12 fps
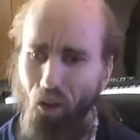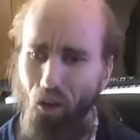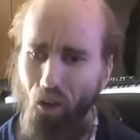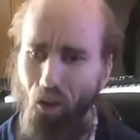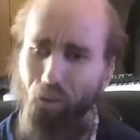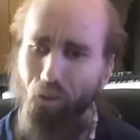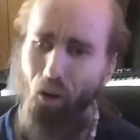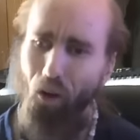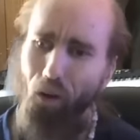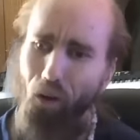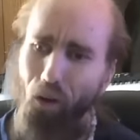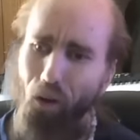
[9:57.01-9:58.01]
Those are the
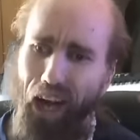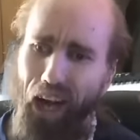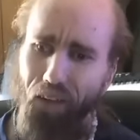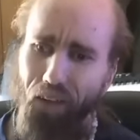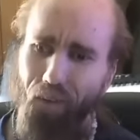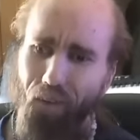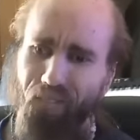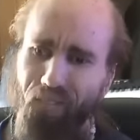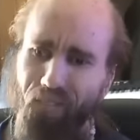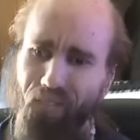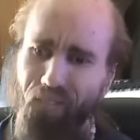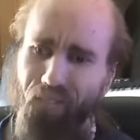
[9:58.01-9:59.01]
ones that I give a
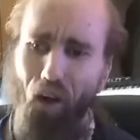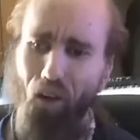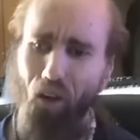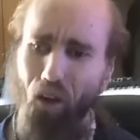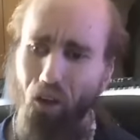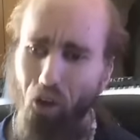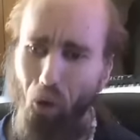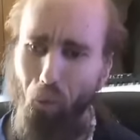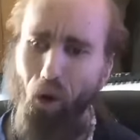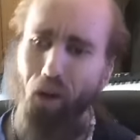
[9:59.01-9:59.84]
fuck about. The